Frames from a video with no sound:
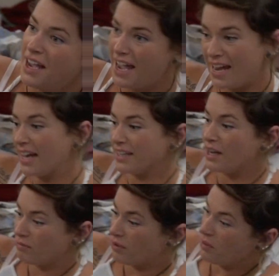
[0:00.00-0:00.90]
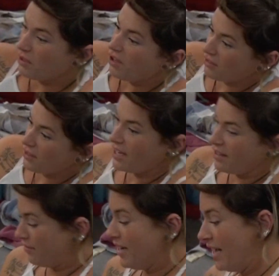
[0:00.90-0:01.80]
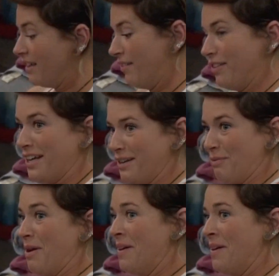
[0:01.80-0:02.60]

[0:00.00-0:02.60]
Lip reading: And I come from a long line of not level-headed women.